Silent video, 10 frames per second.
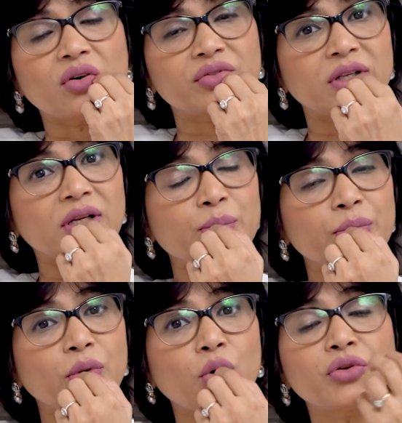of the lip
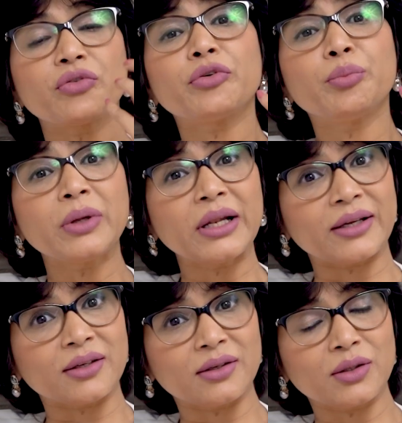or the
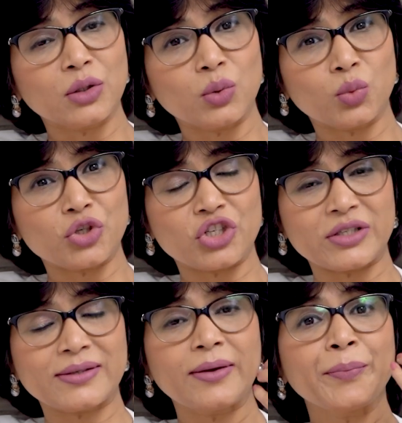vermilion, which
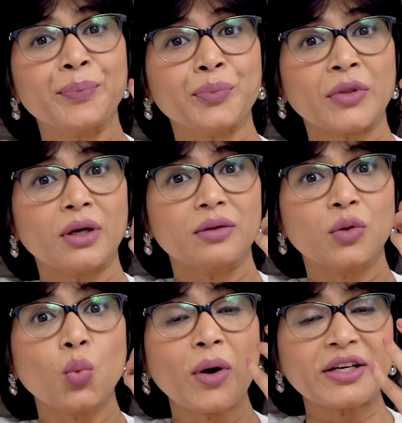is
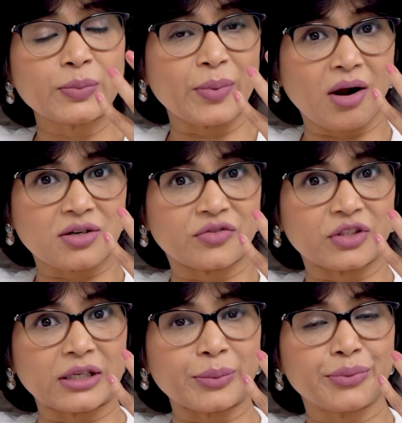the wet part of
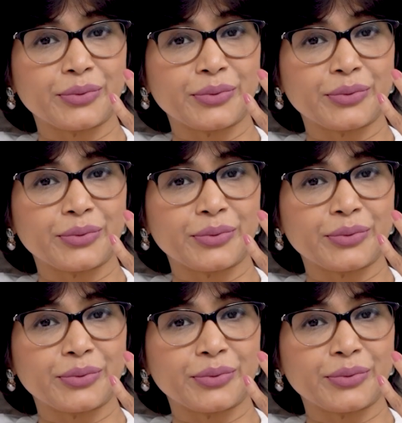the lip.